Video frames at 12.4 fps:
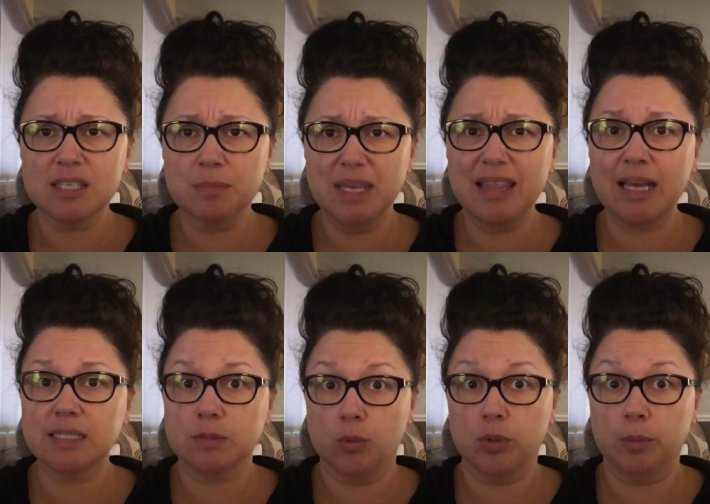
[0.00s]
To me,
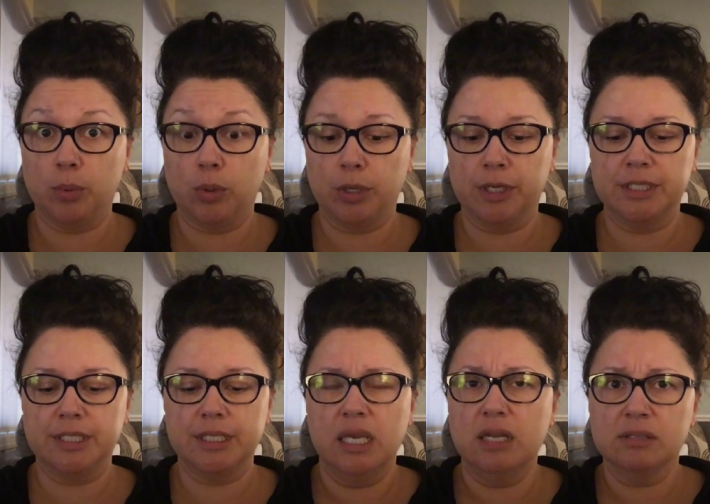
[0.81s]
that's more
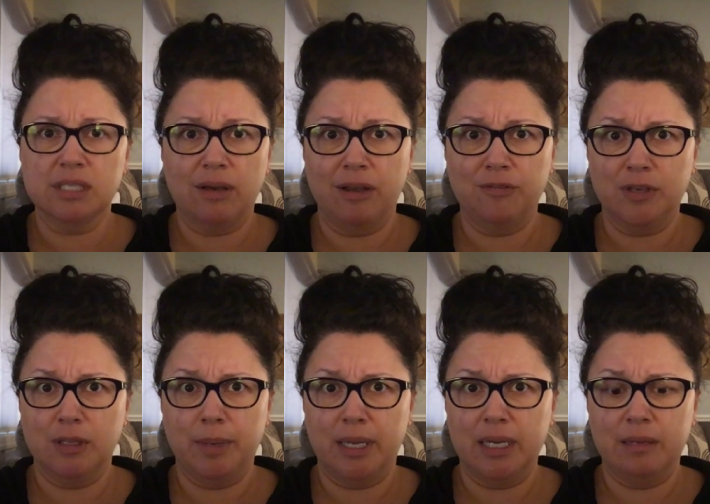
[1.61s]
important. He knows how I feel
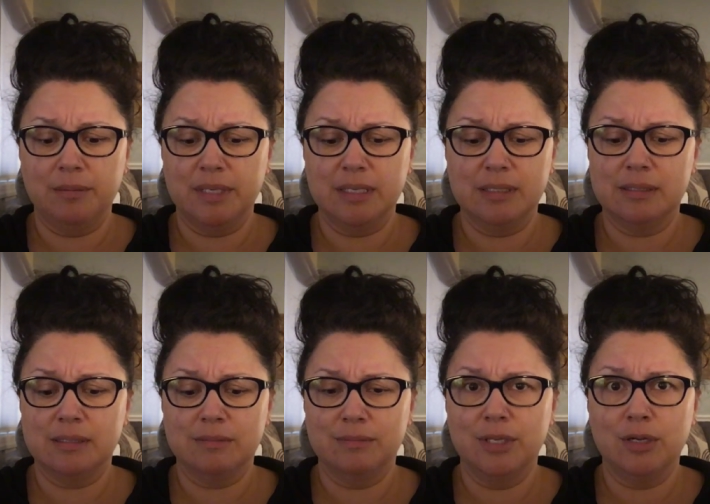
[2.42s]
about him.
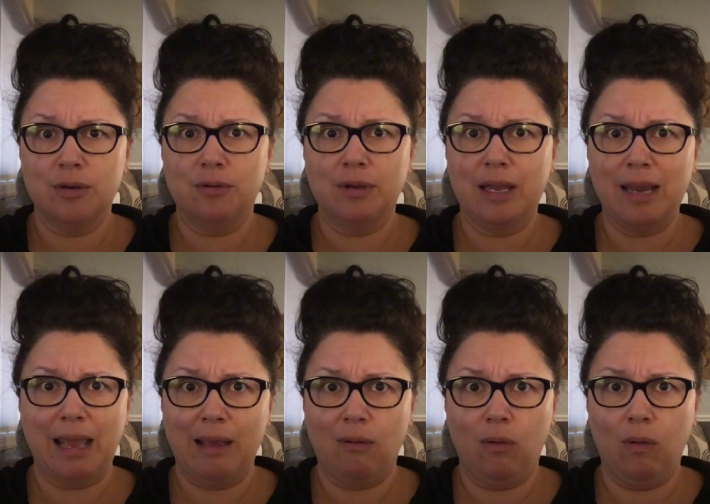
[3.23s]
He's, an
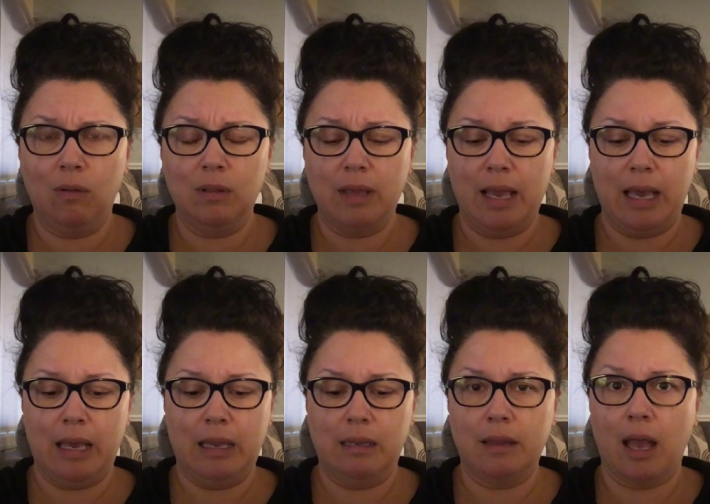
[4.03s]
a-hole,
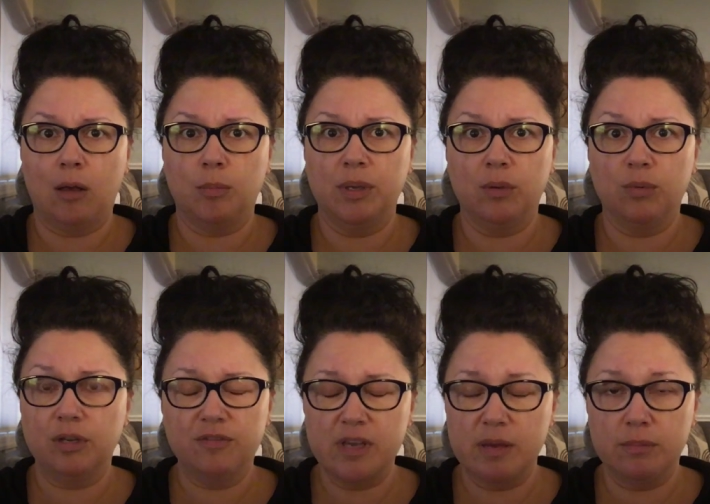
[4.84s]
and I'll be rid
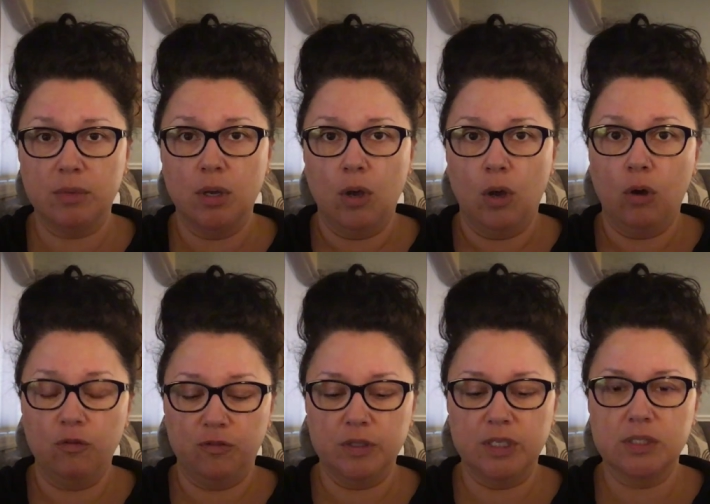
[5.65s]
of him
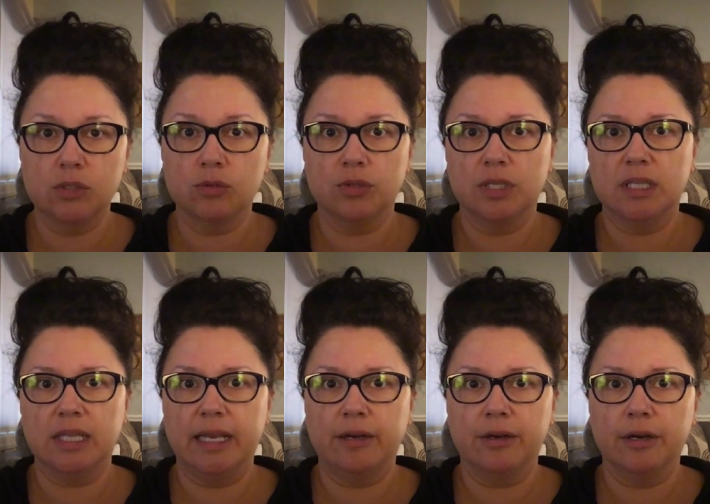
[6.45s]
hopefully sooner than
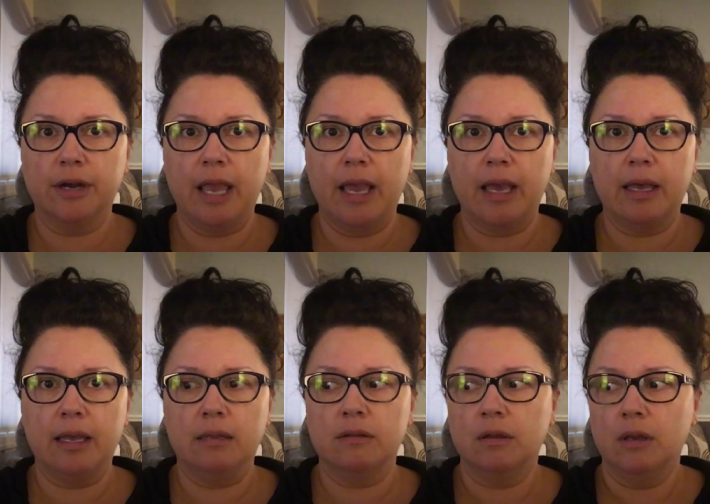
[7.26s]
later.
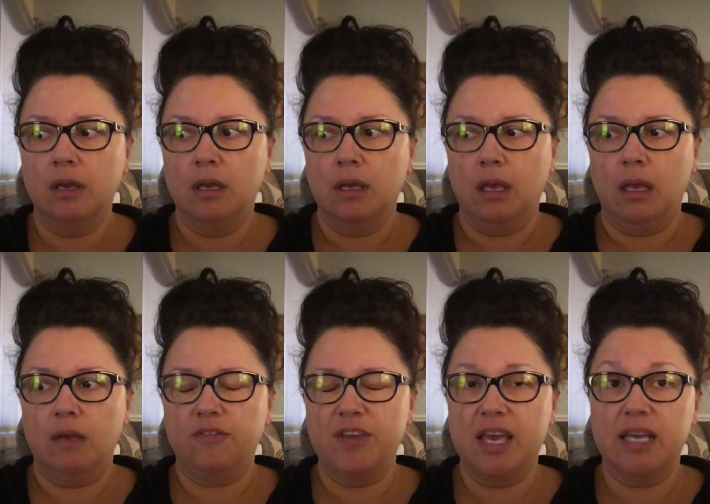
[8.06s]
And
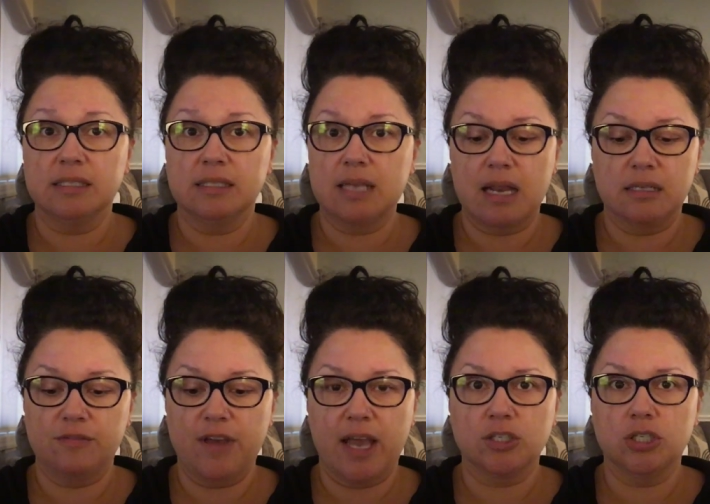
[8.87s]
if he gets
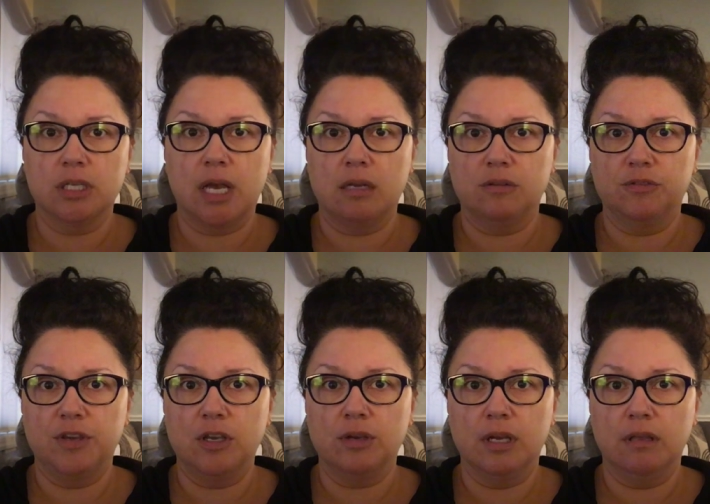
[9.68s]
satisfaction out of
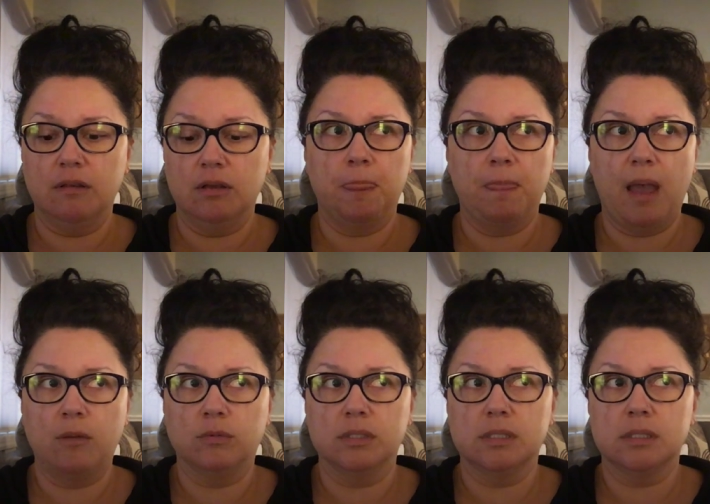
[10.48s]
hearing I
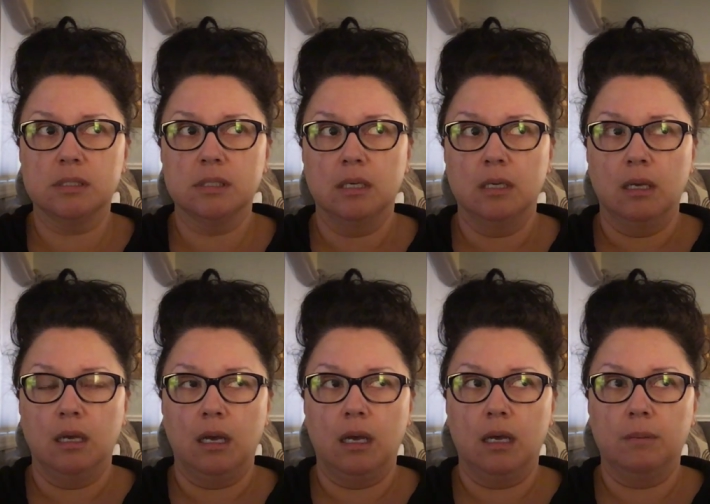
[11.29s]
was
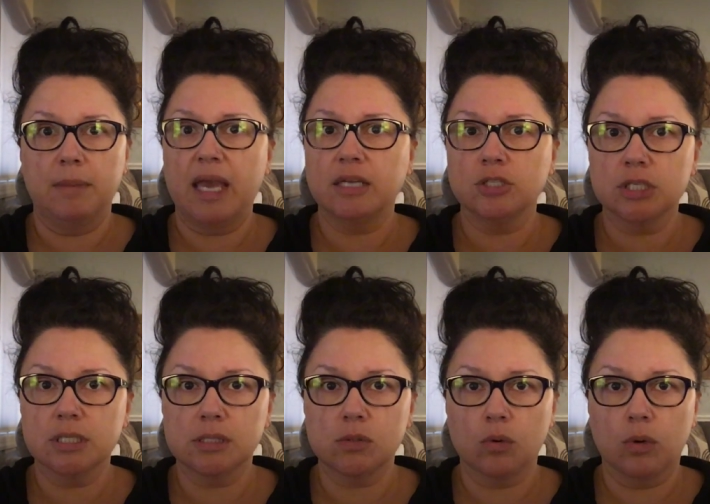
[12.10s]

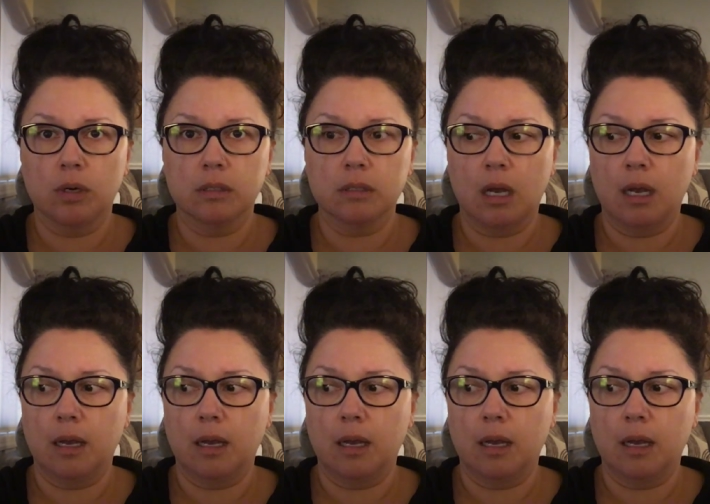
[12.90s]
anxious or